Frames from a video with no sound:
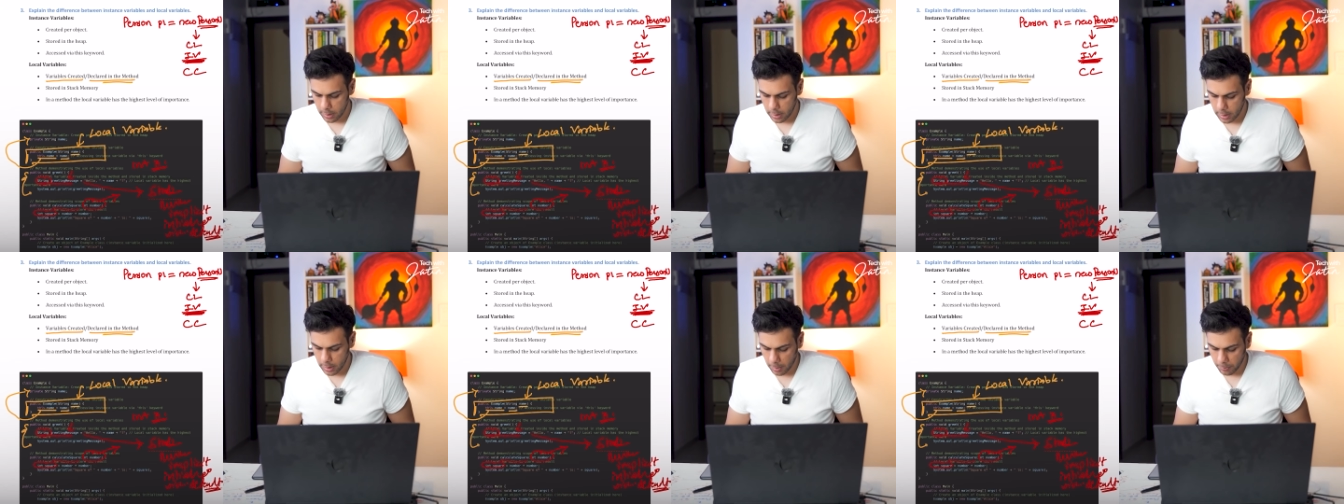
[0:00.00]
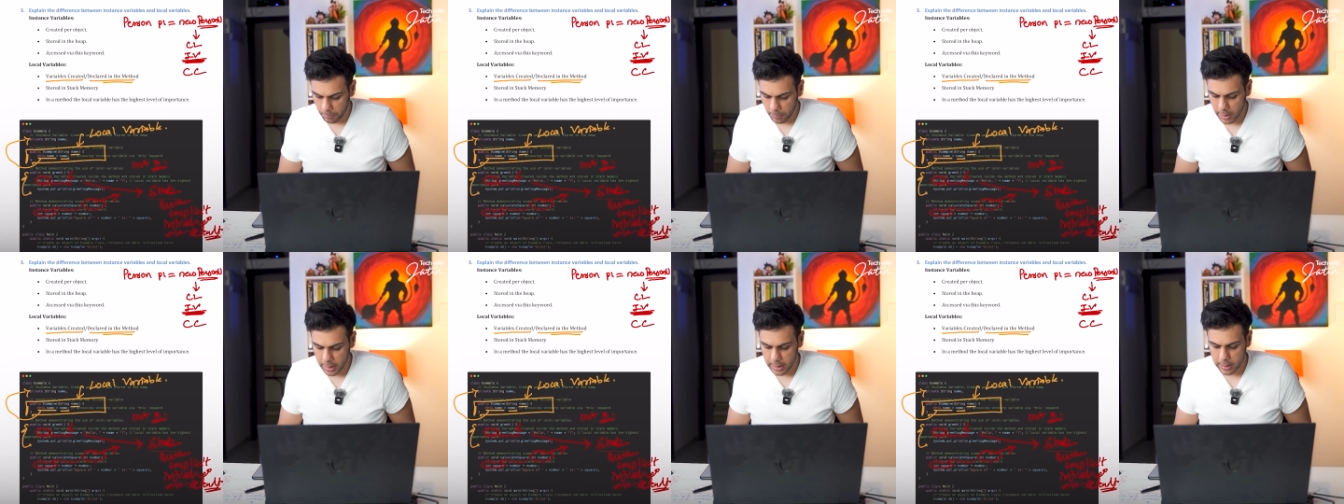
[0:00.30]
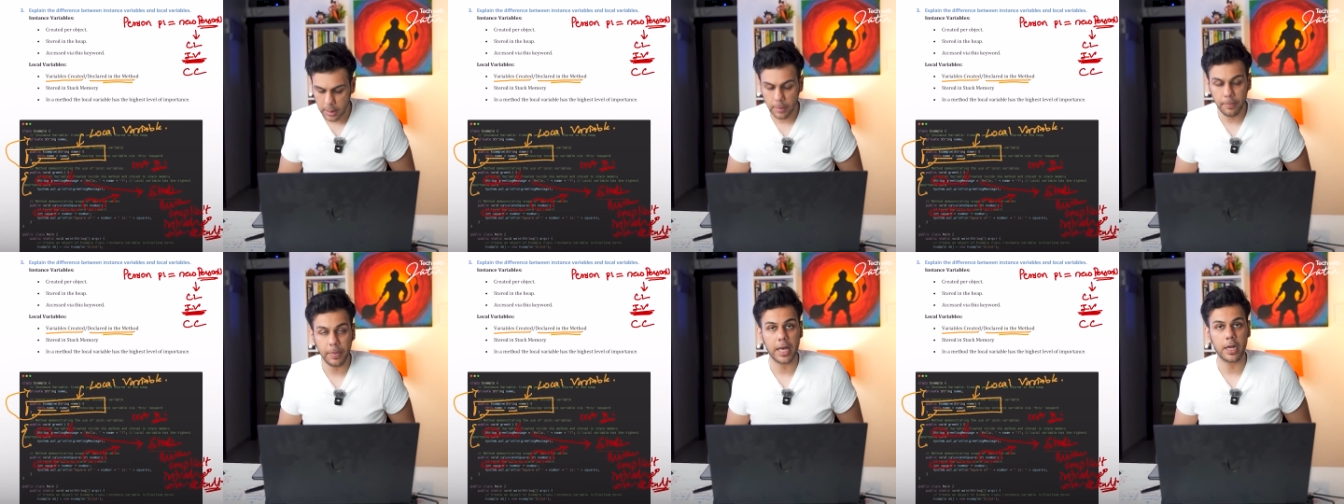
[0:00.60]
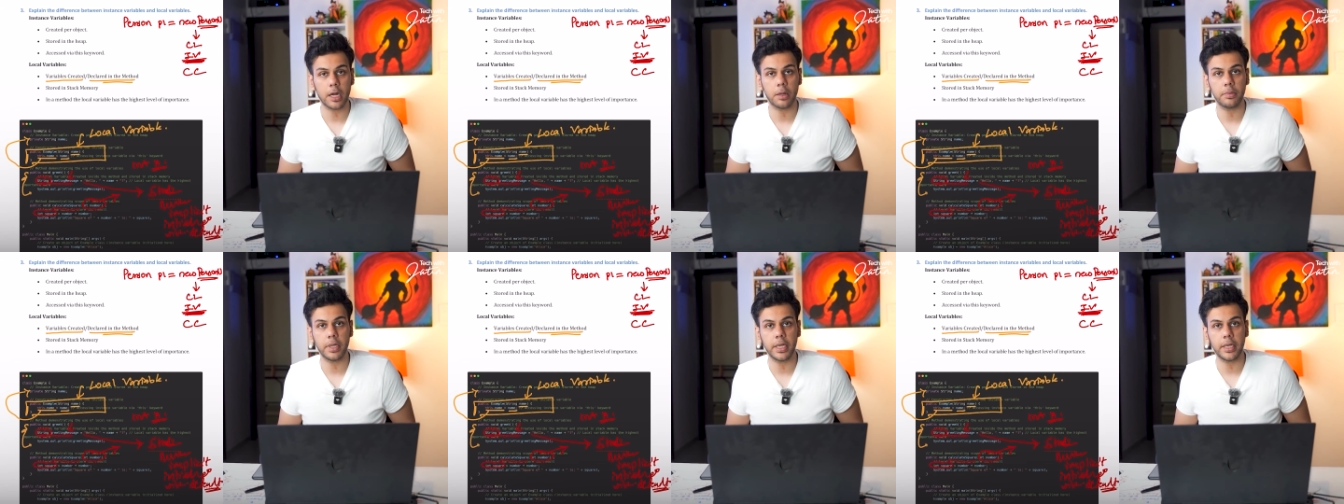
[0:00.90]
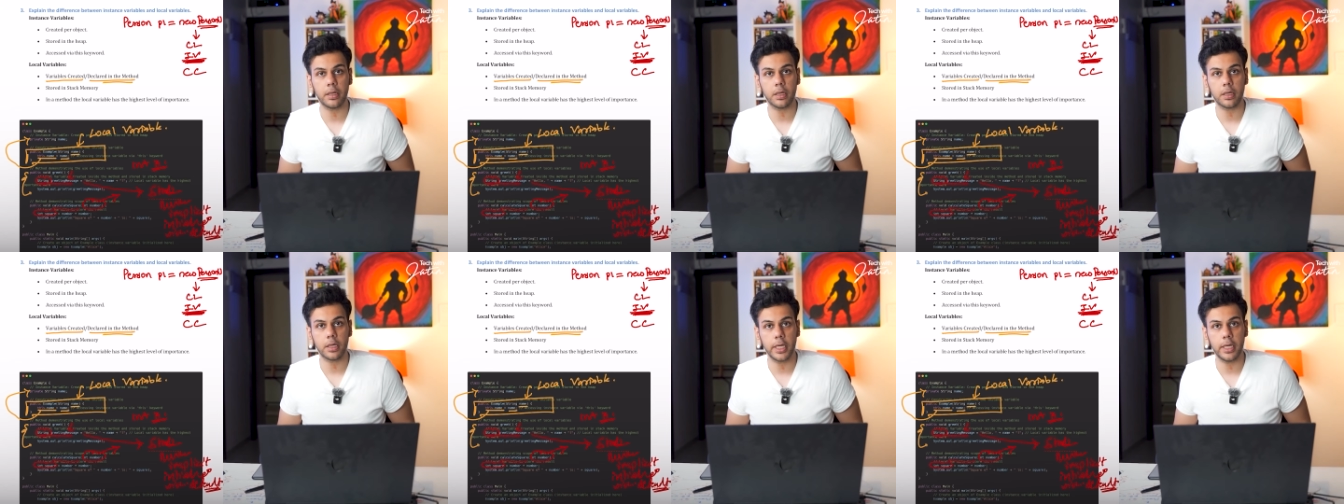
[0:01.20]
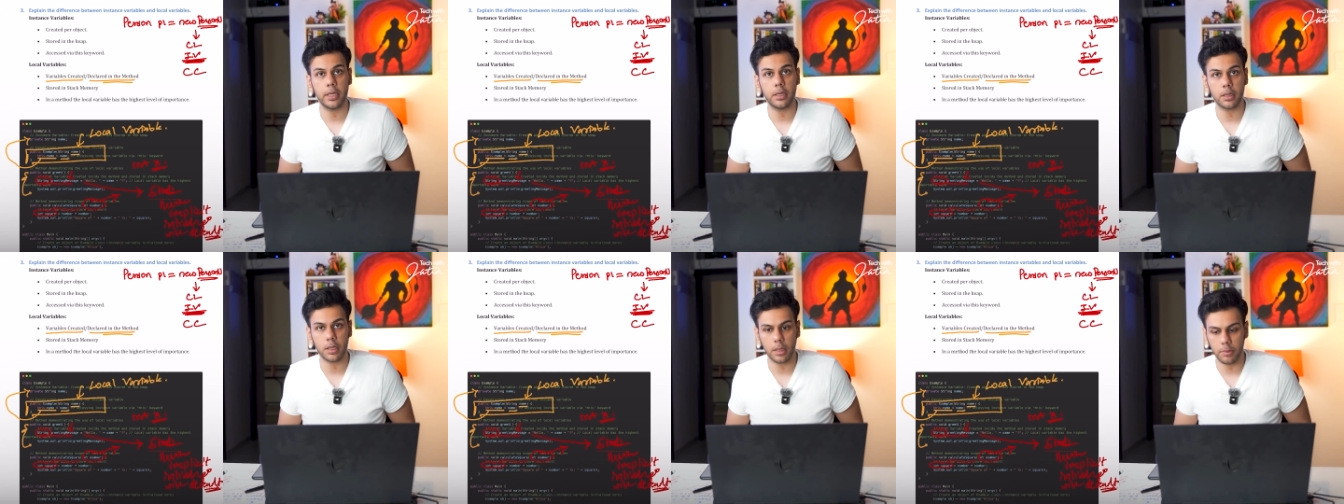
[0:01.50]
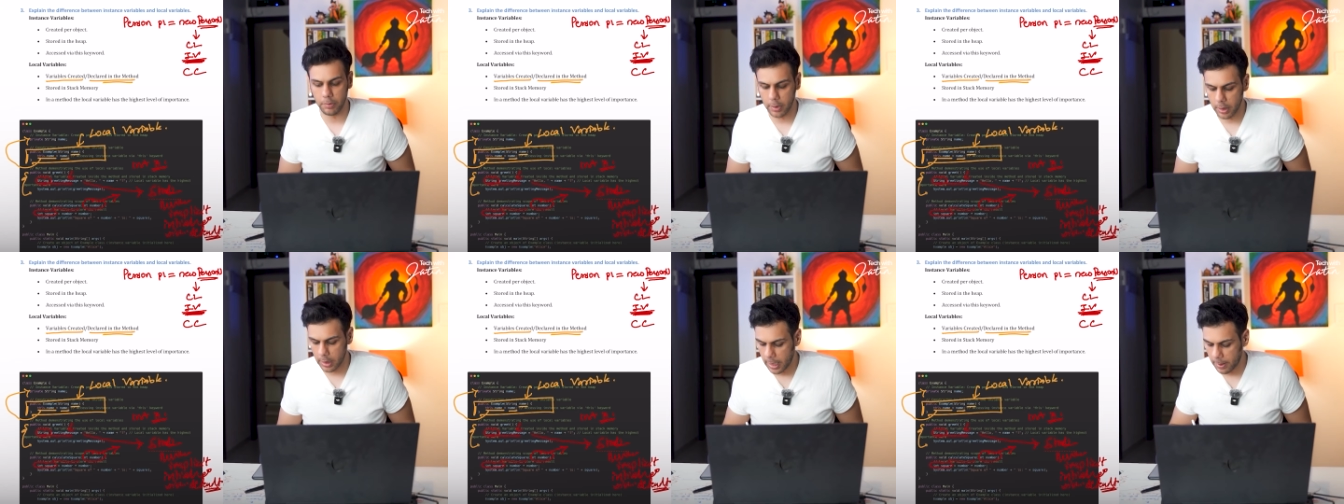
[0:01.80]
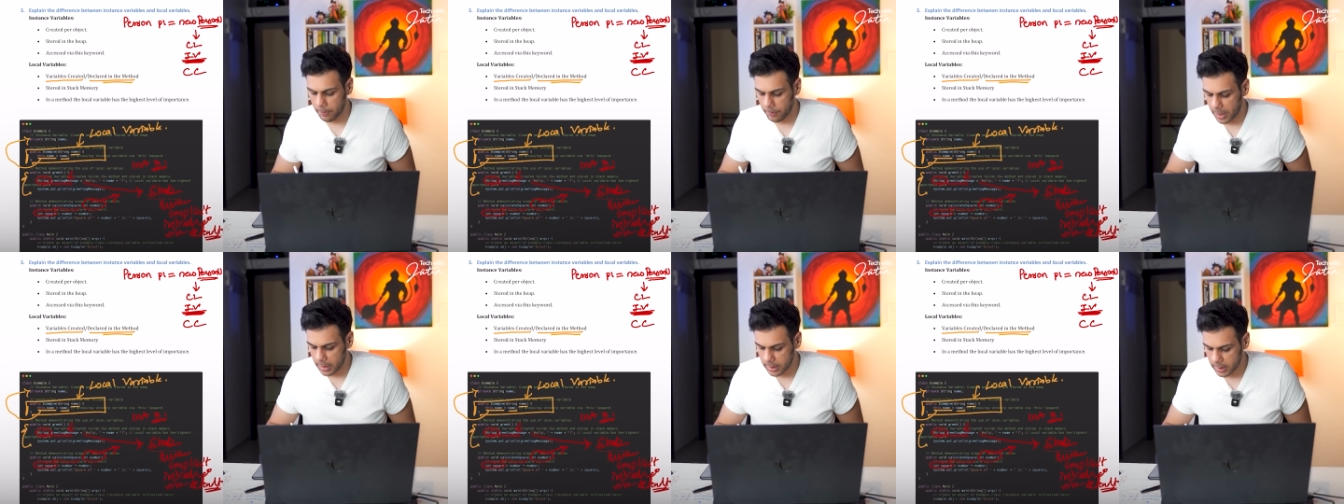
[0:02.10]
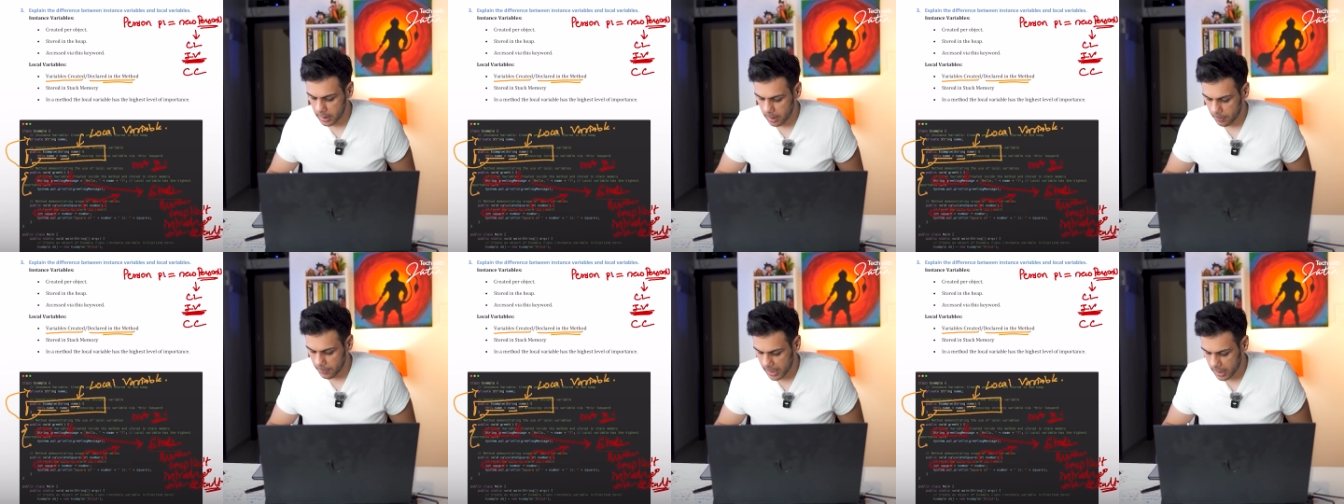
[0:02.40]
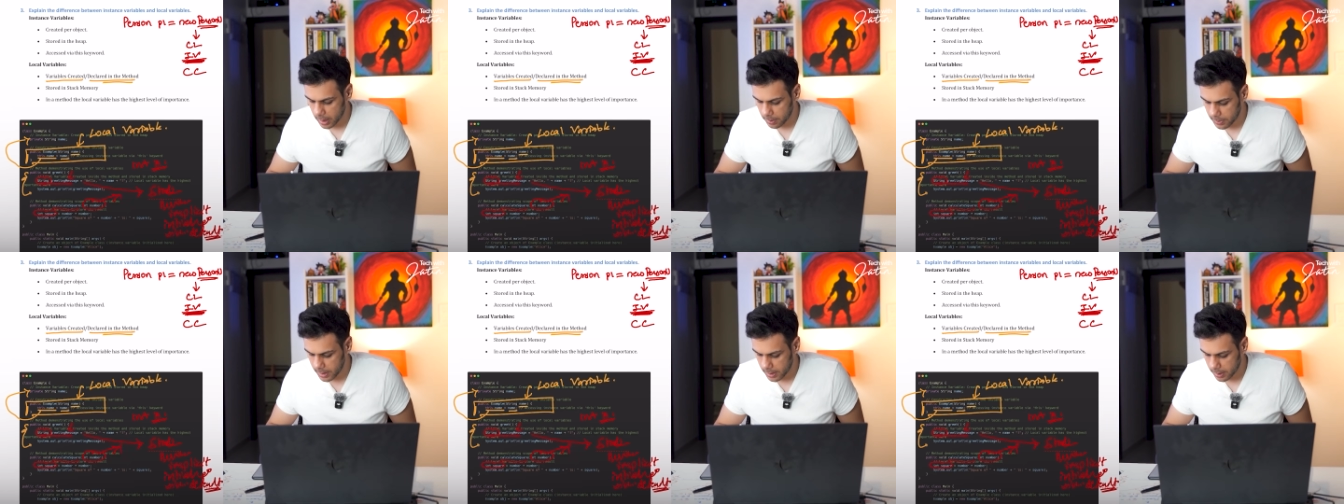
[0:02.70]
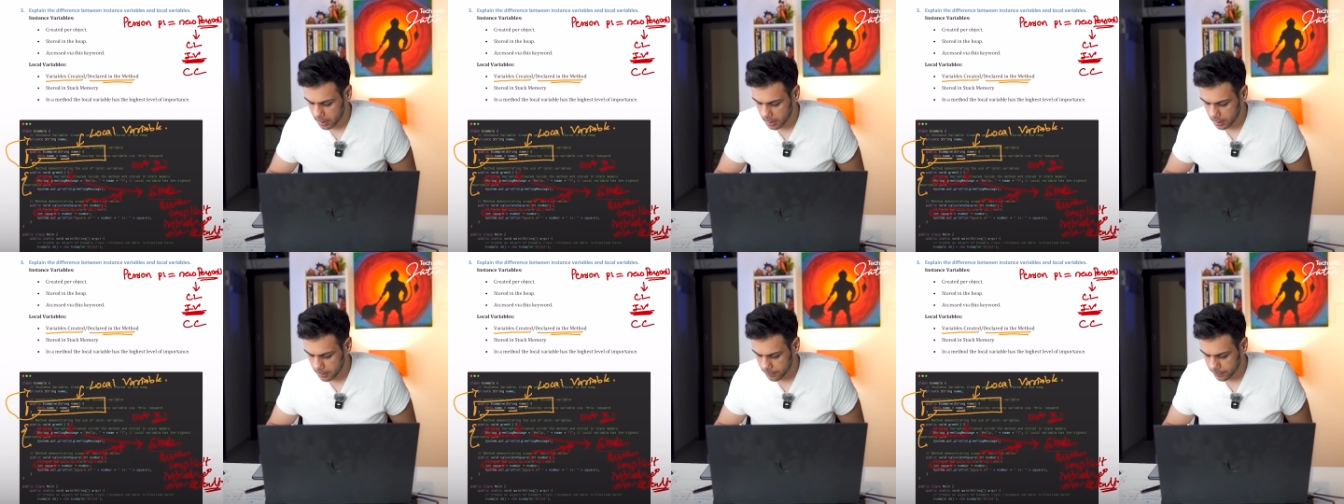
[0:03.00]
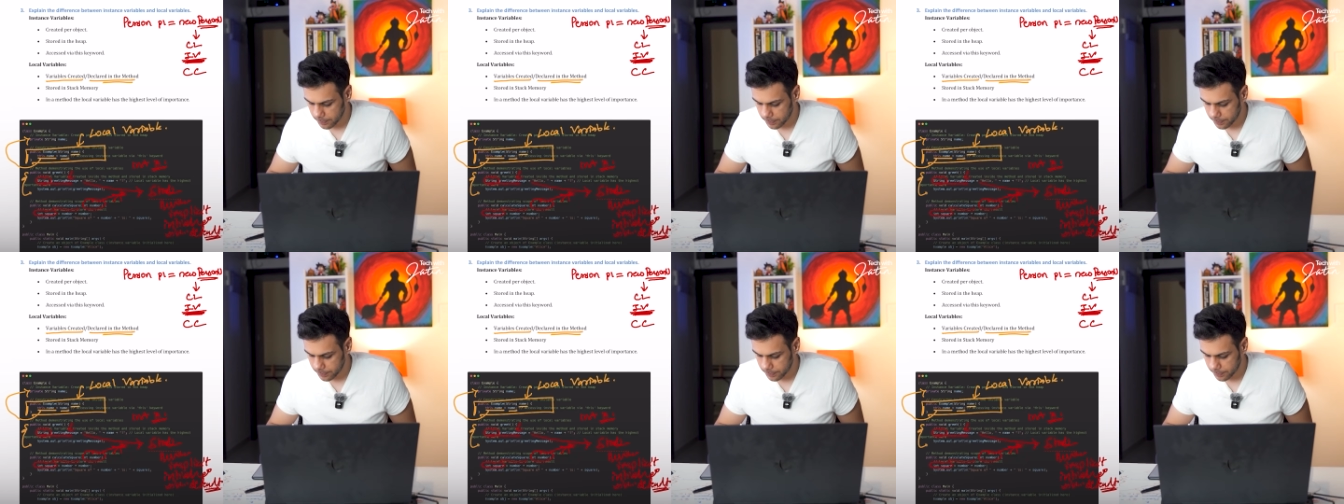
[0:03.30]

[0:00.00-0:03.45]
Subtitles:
number is a parameter, int number, I'm passing a parameter. No?